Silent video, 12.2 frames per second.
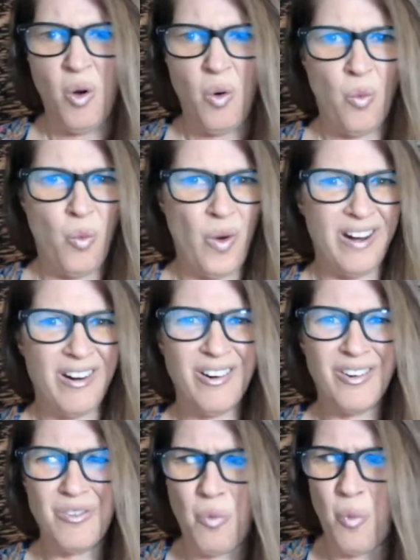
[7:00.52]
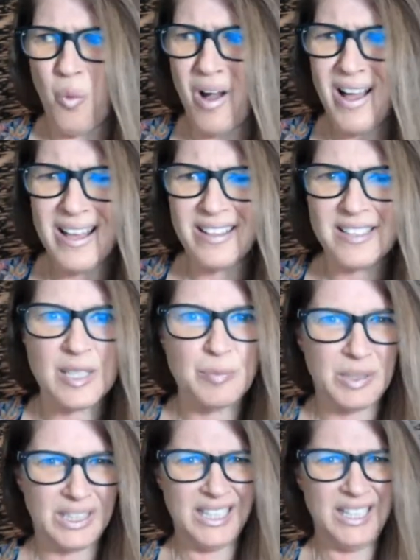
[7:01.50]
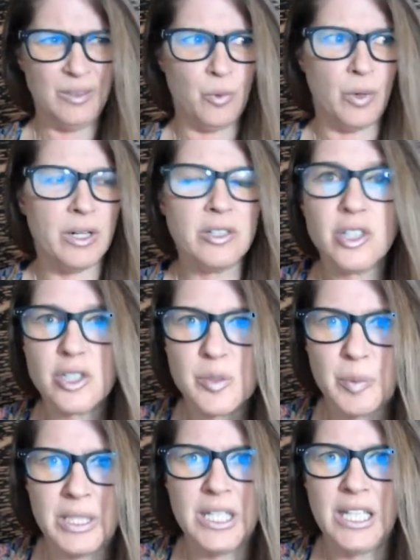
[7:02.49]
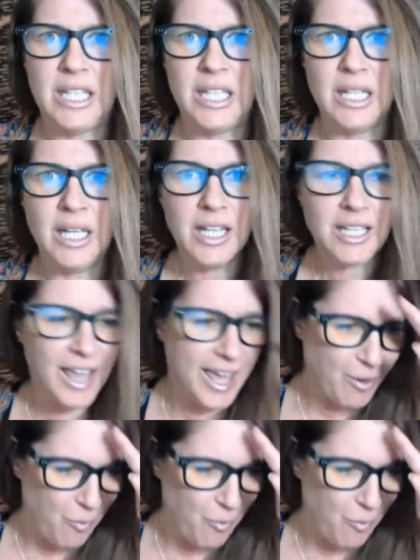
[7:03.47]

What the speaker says: what spleen? Where's your spleen? Like,